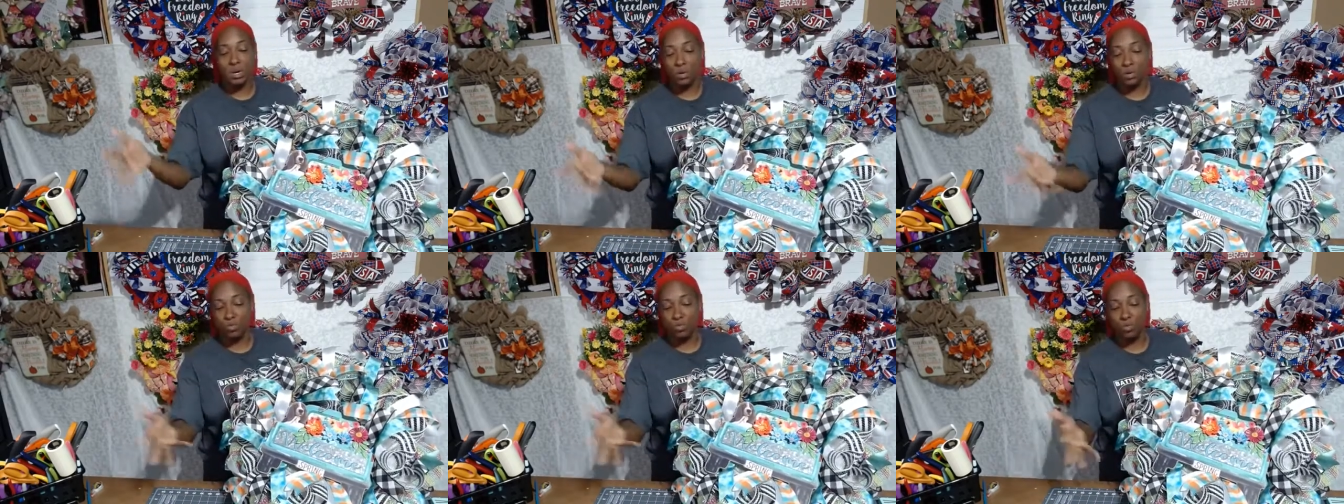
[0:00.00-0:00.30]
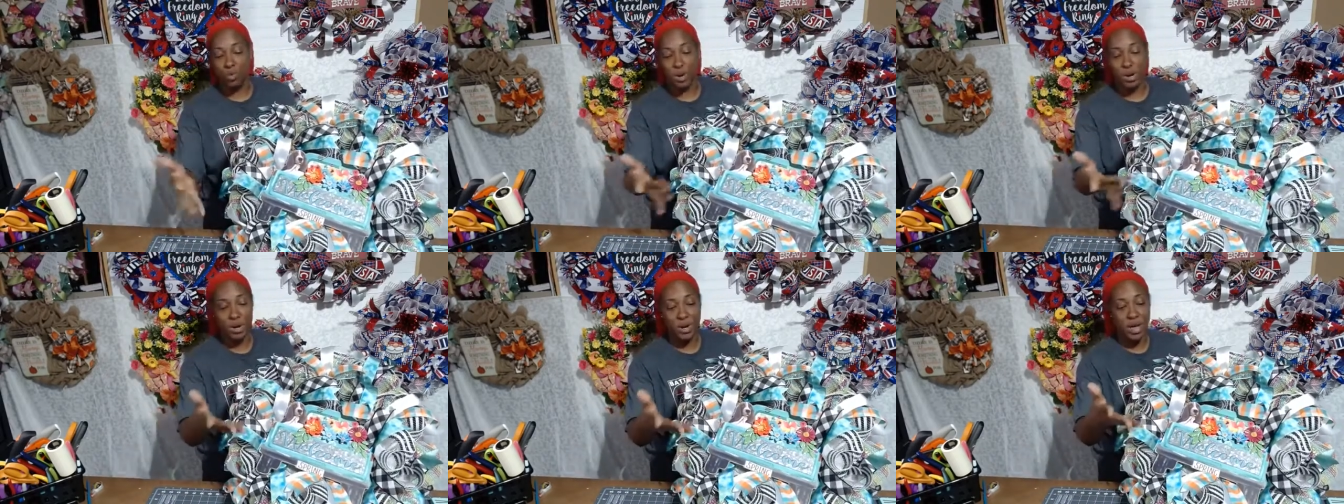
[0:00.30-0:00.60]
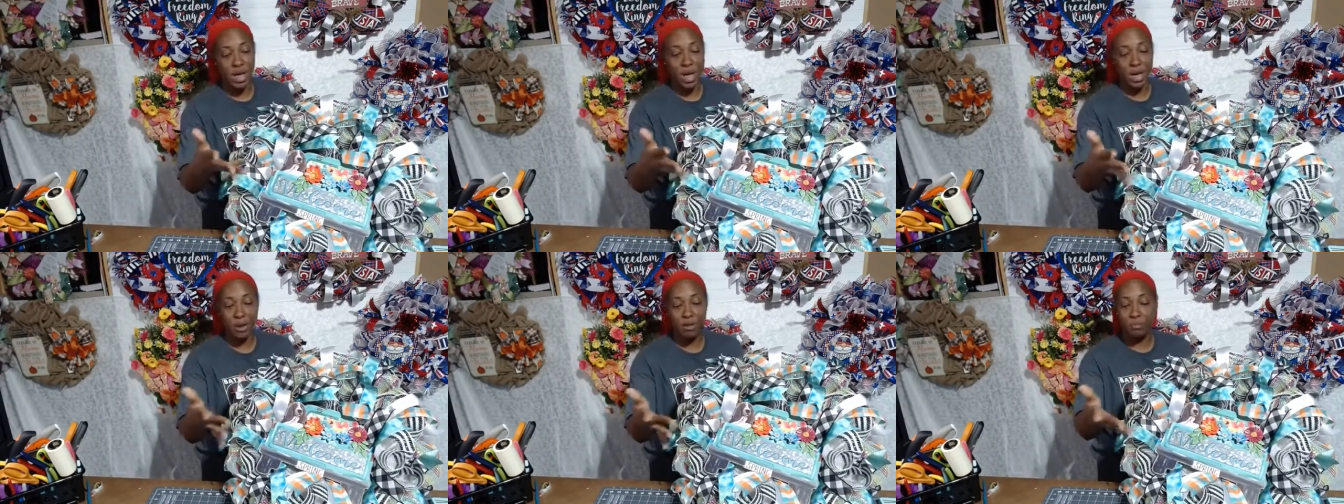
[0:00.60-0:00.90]
running
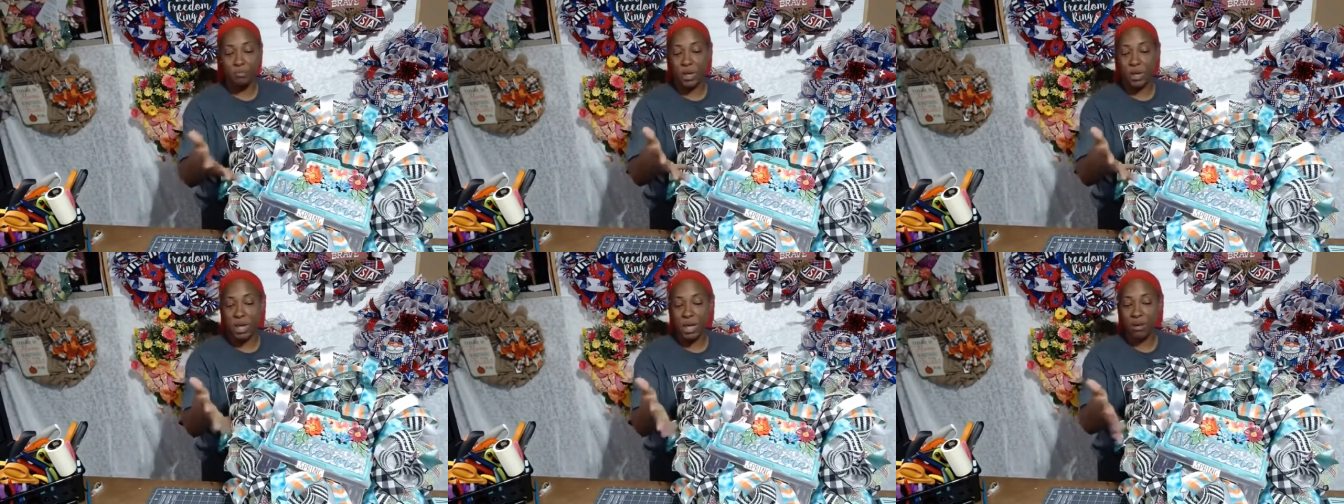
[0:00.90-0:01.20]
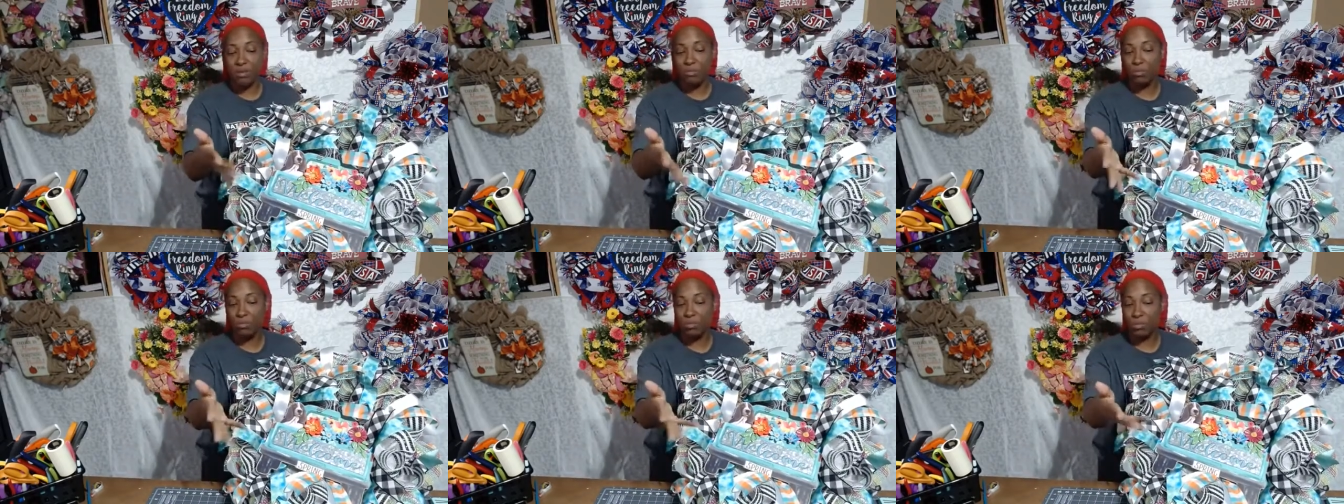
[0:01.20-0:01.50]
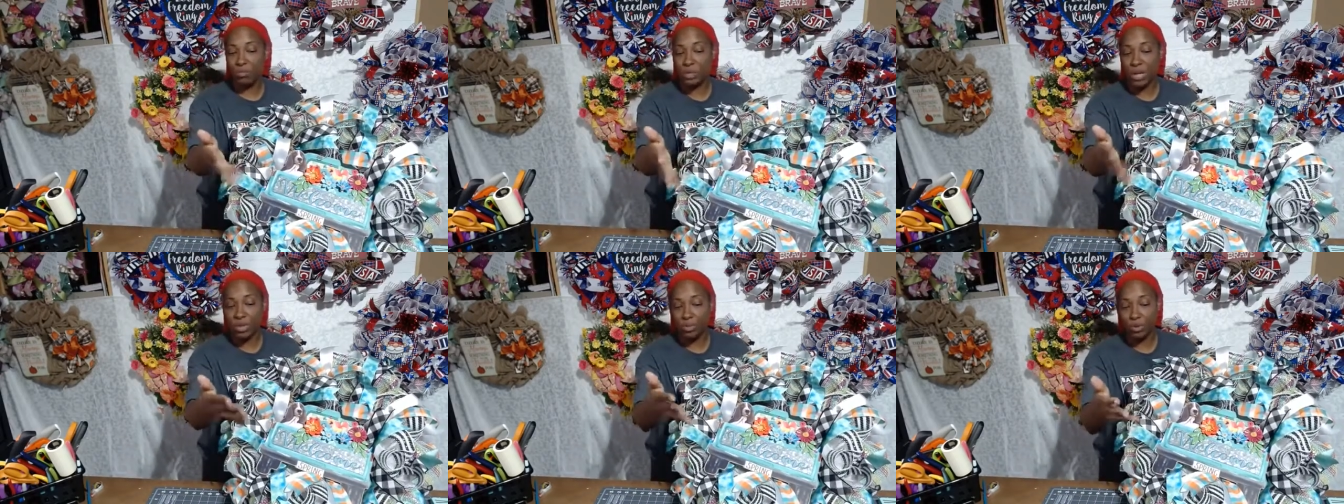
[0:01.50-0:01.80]
out of,
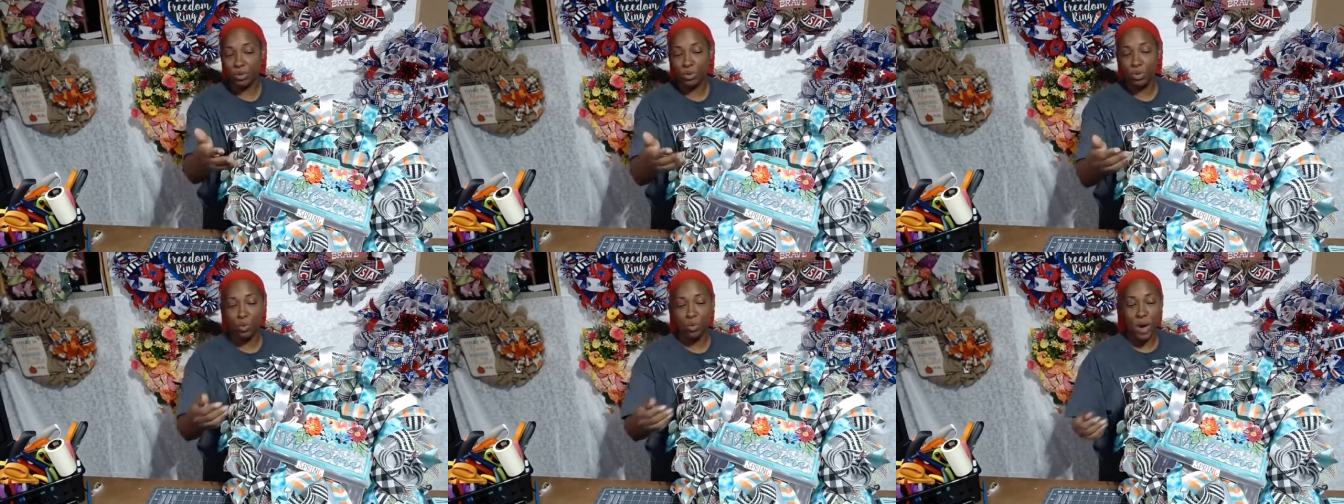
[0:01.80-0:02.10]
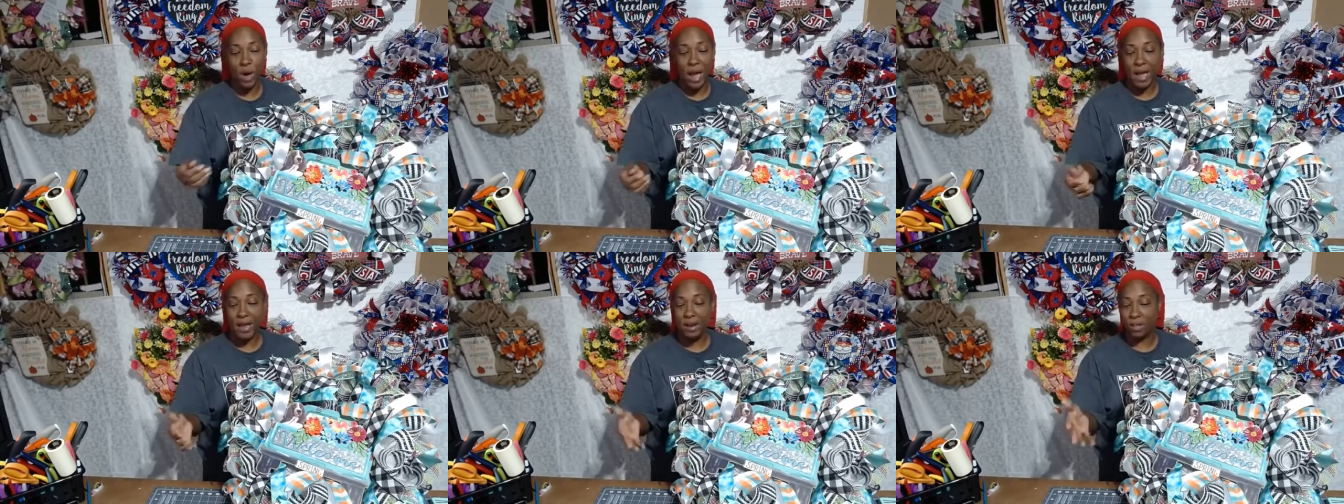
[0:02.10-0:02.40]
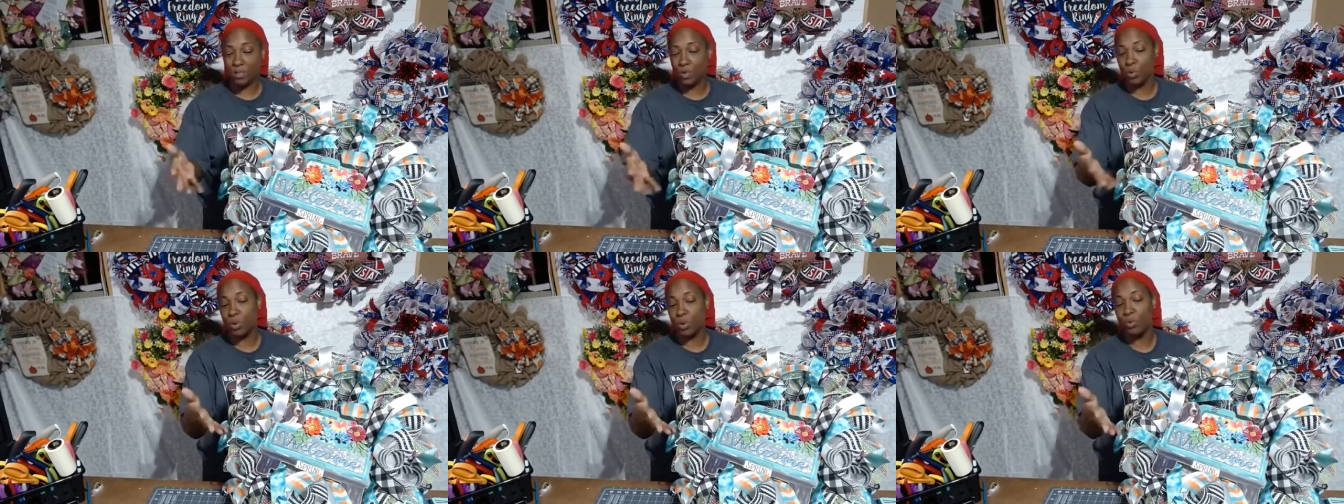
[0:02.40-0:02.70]
I
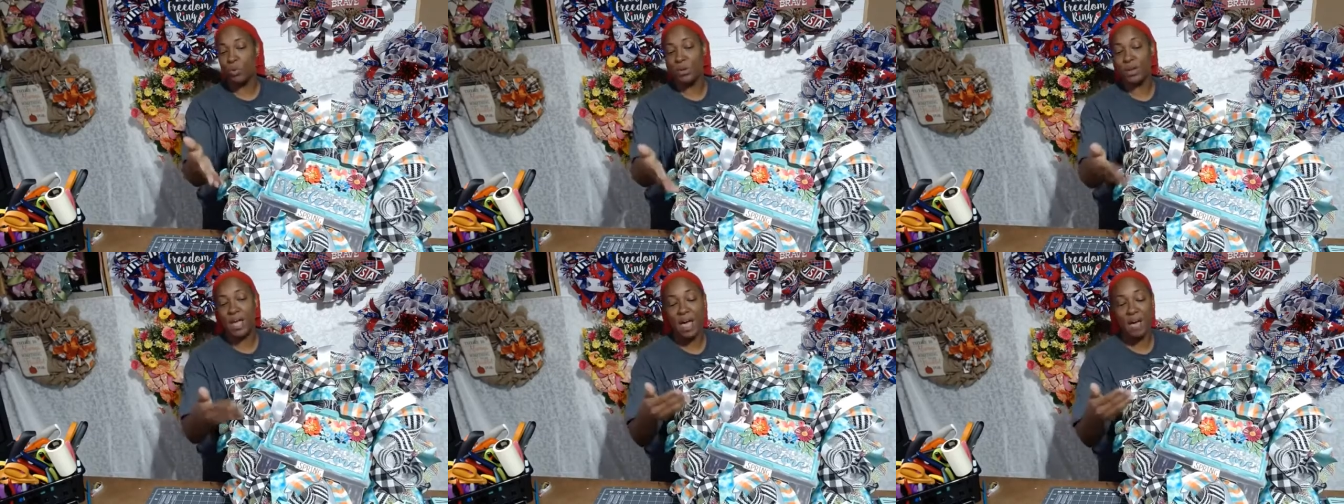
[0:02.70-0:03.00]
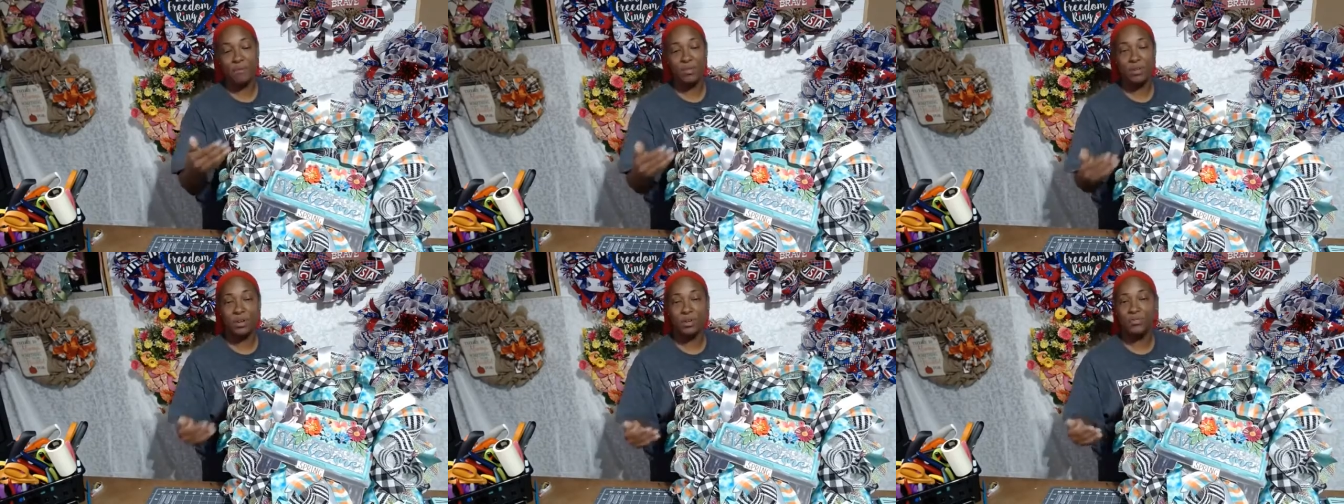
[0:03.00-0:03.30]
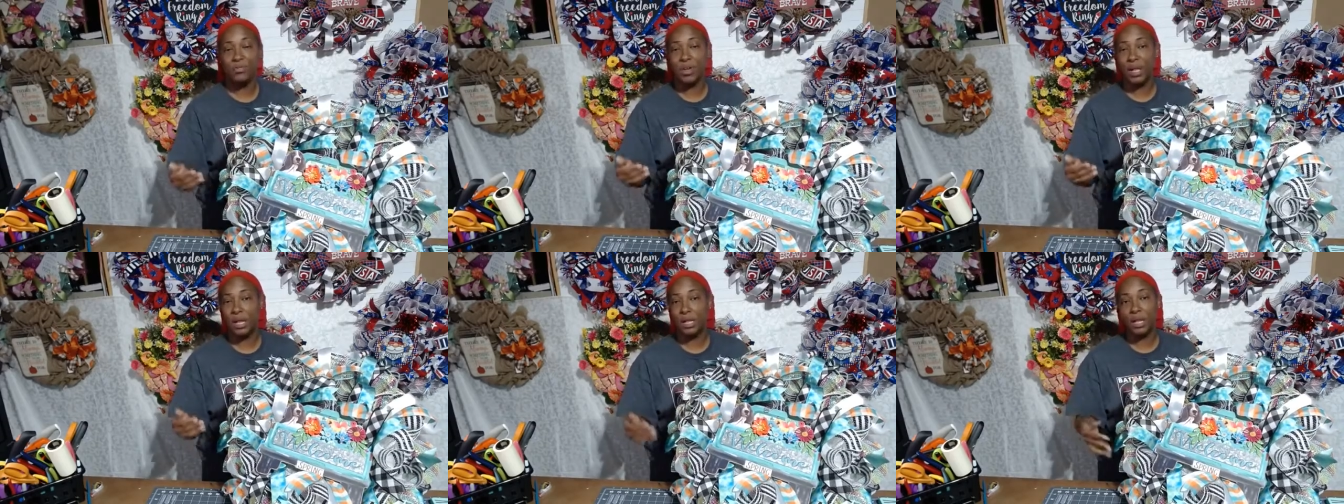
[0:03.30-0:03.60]
thought we wouldn't have
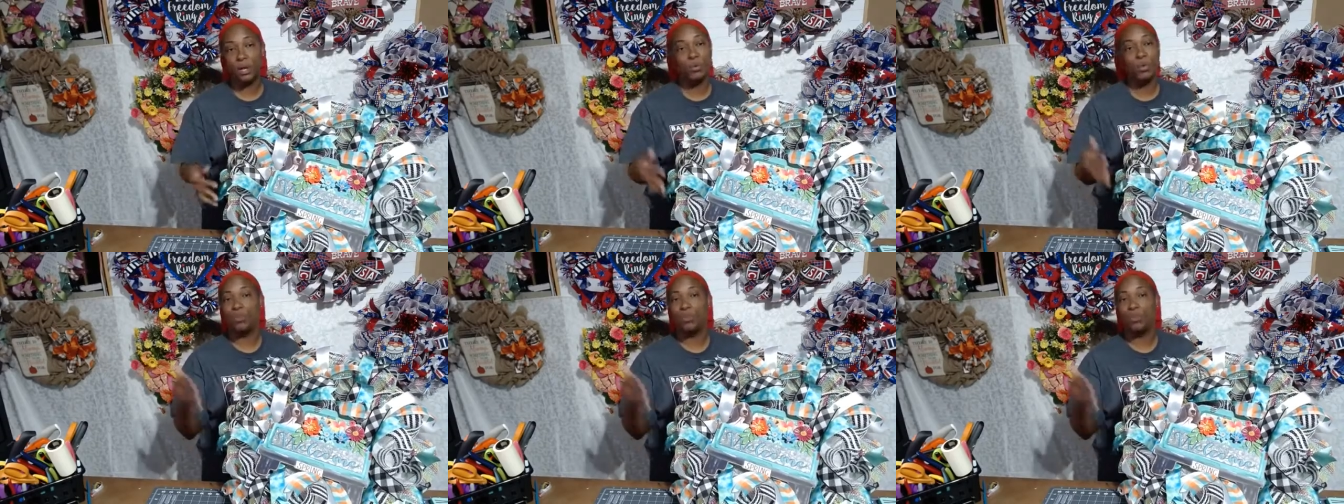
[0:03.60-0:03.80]
enough yellow.